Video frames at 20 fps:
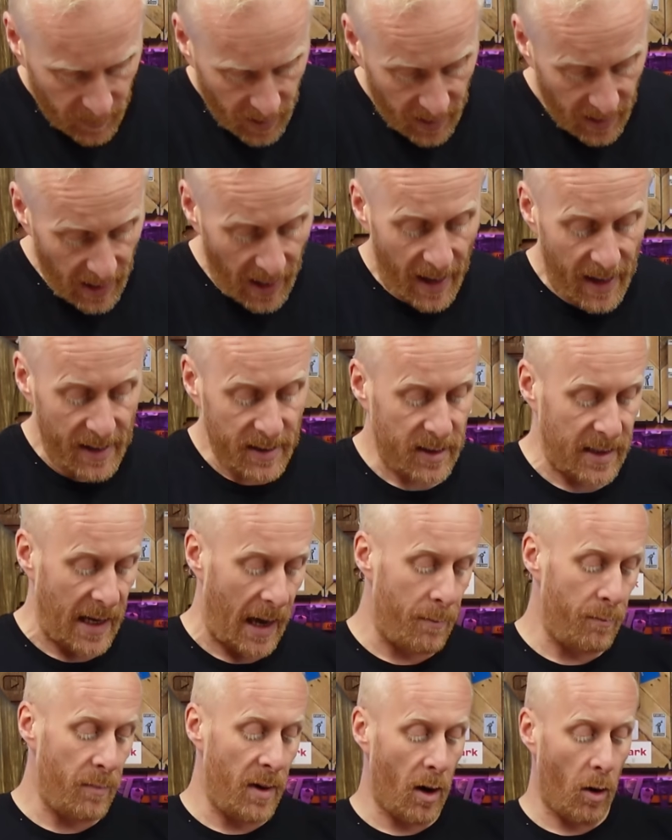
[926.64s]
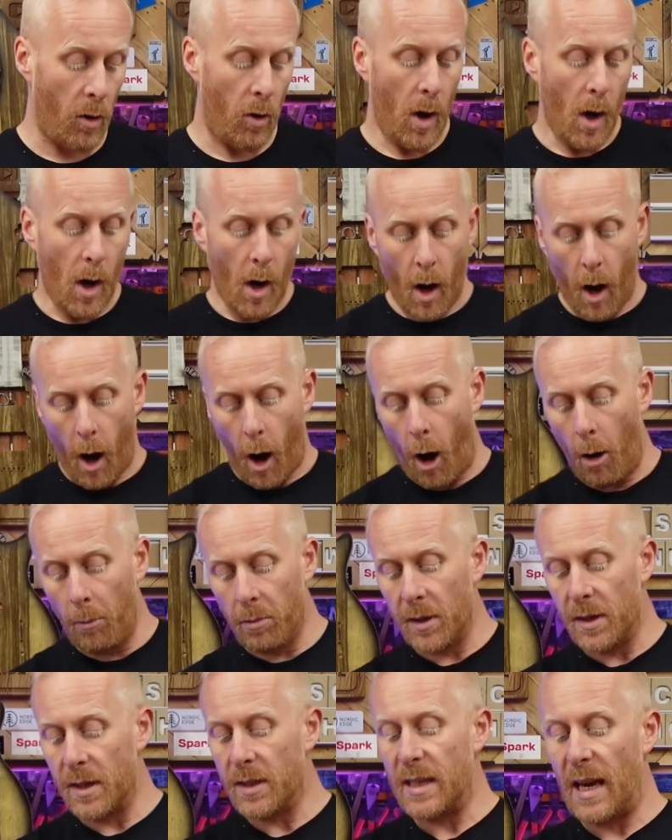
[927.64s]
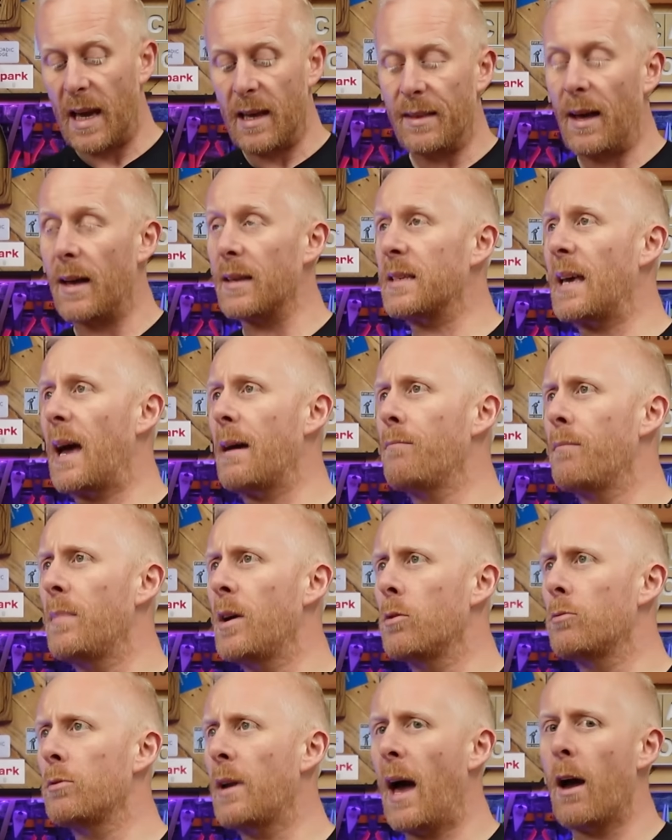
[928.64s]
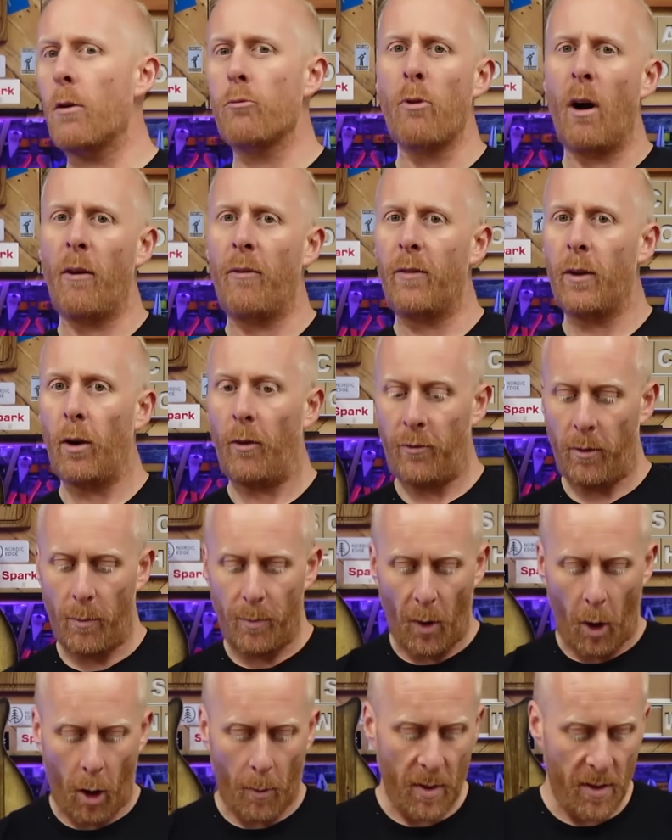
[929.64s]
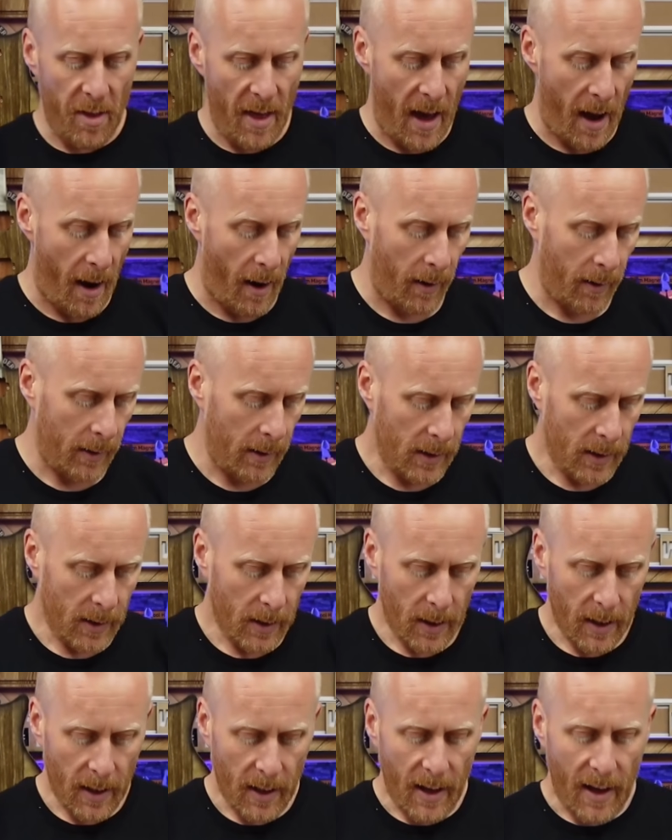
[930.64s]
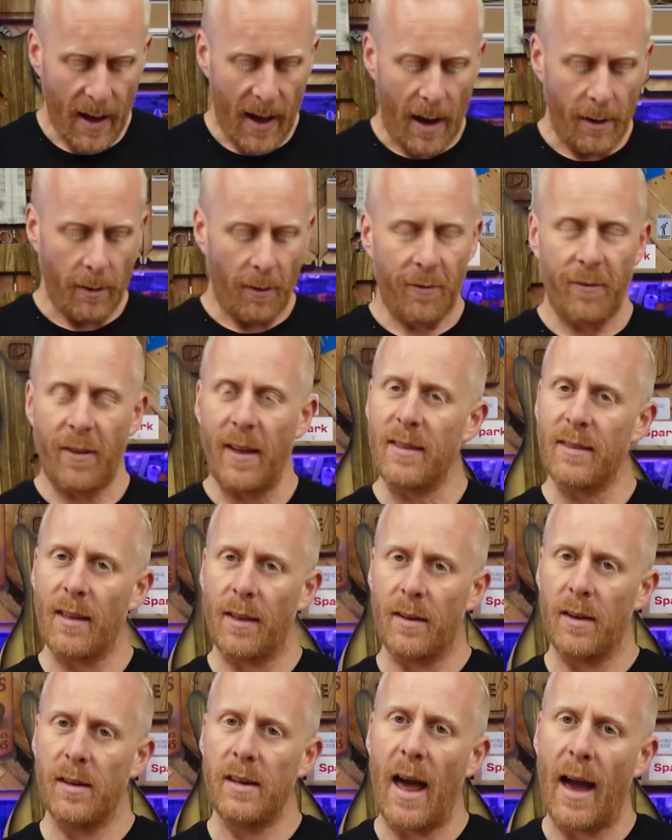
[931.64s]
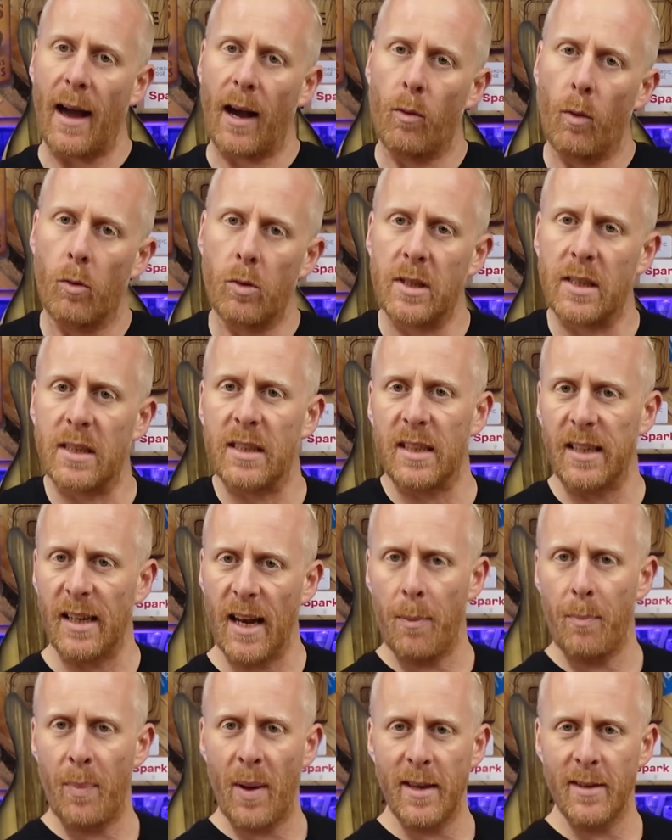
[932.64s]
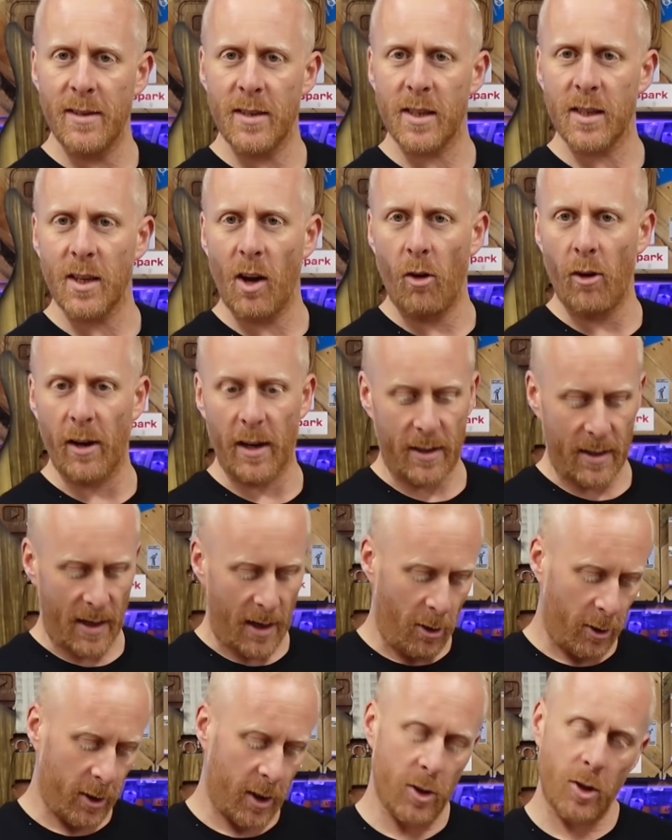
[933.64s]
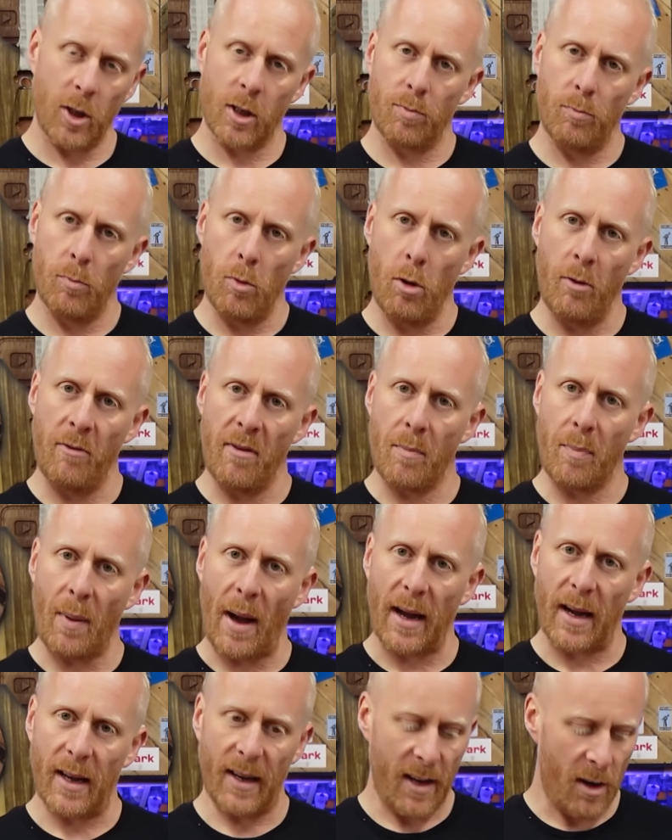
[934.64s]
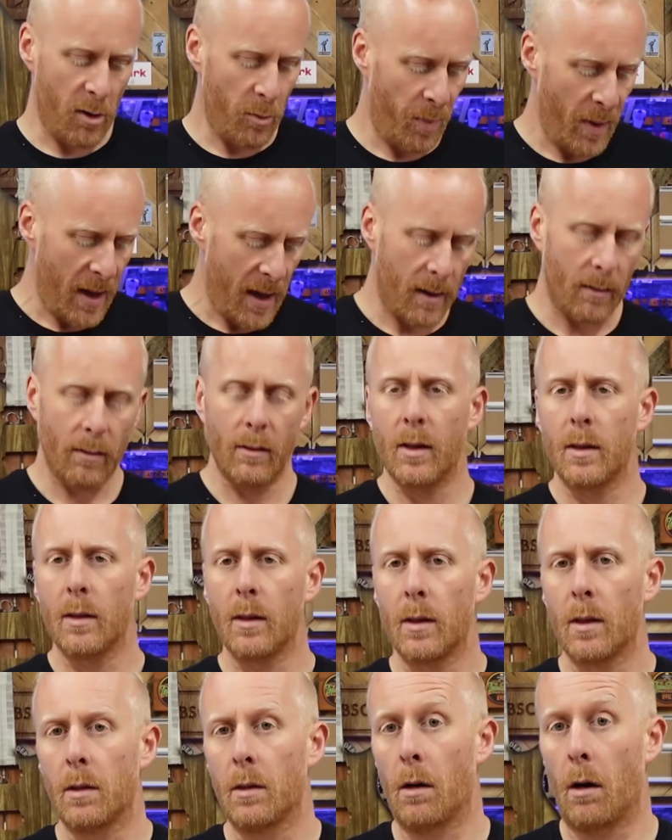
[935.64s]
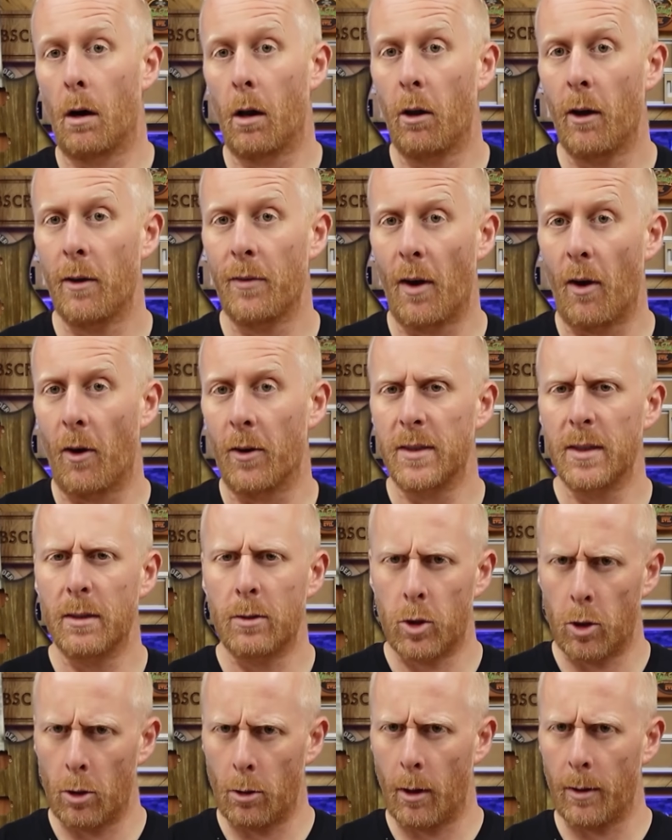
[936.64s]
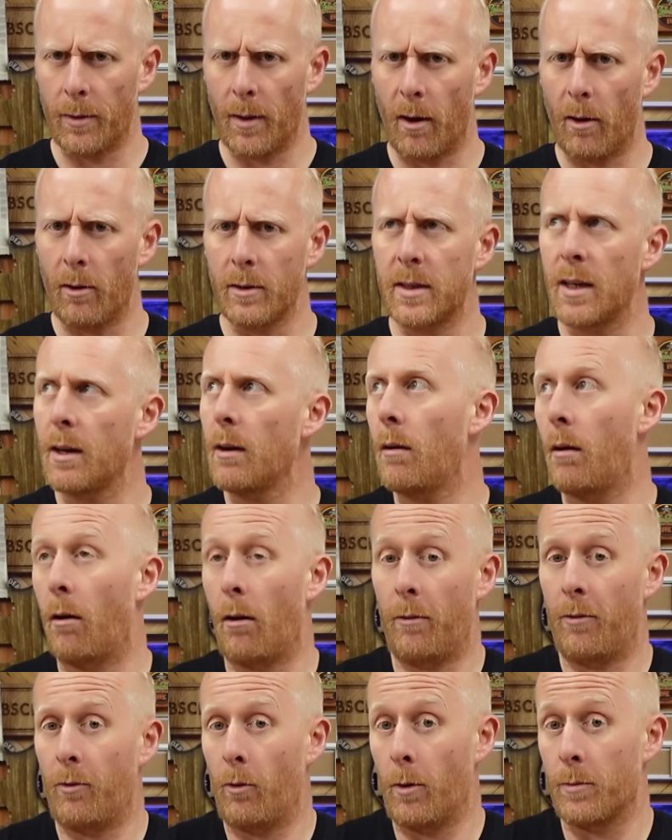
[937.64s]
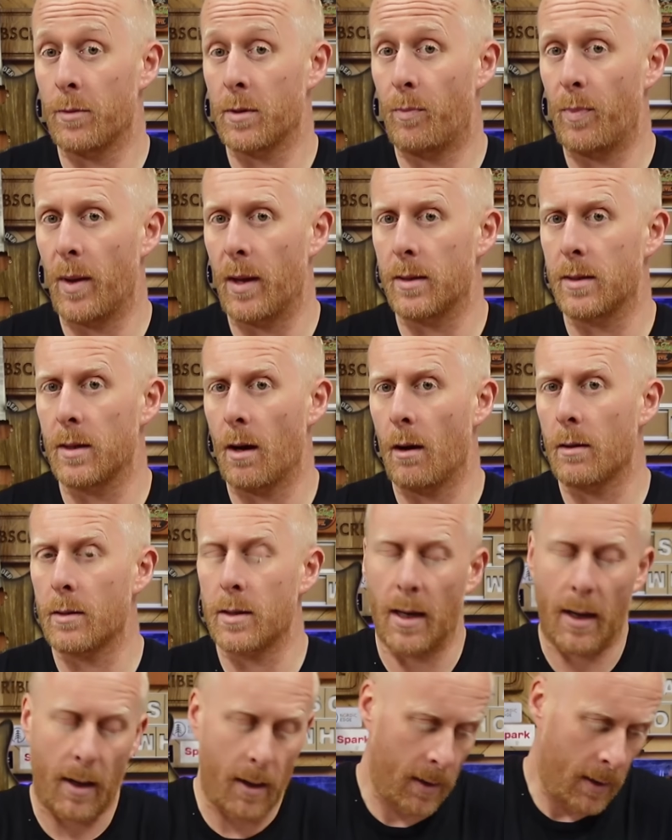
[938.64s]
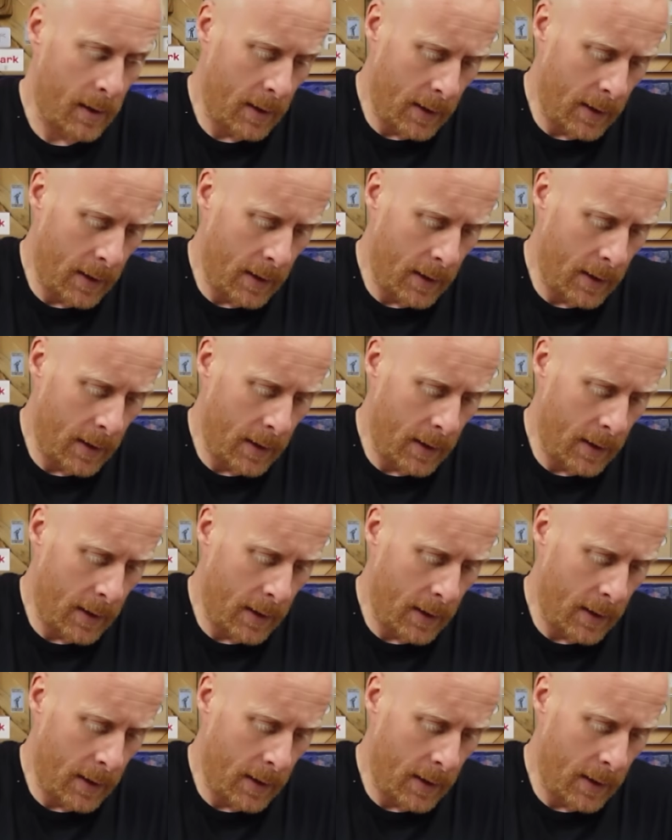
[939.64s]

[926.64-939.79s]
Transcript: Yeah, it is 10 mil. I'm going to take that 10 mil now, roughly off the bottom of there. And I think that the neck will slip inside and I can just move it back a little bit. I like that idea. Do you like that idea? I thought it was a bit dirty.